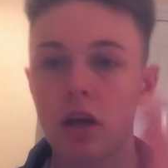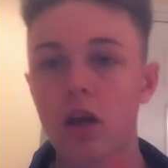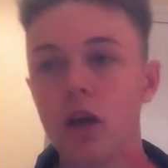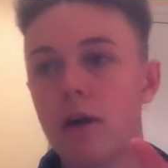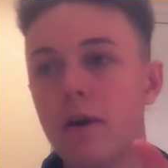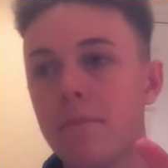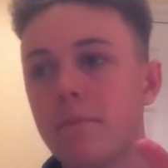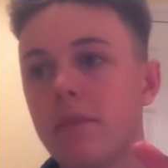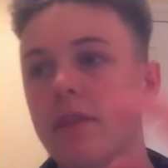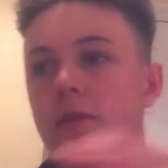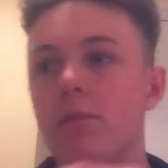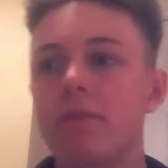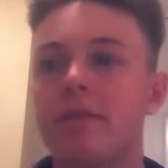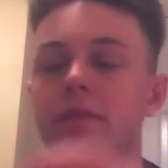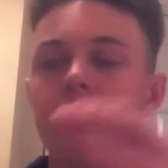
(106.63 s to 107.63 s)
There
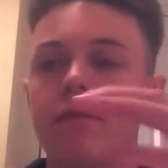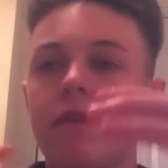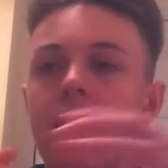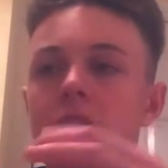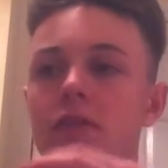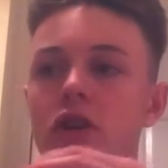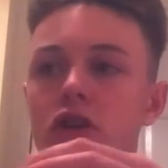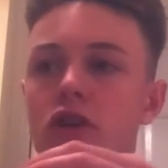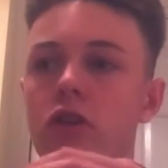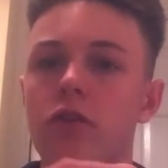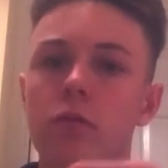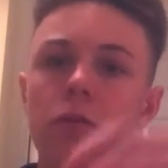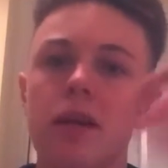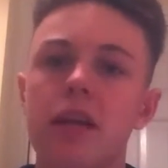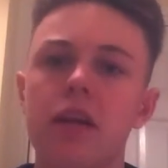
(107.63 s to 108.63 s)
was various
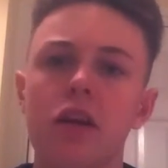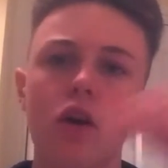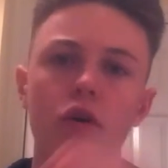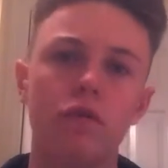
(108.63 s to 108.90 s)
shots we needed,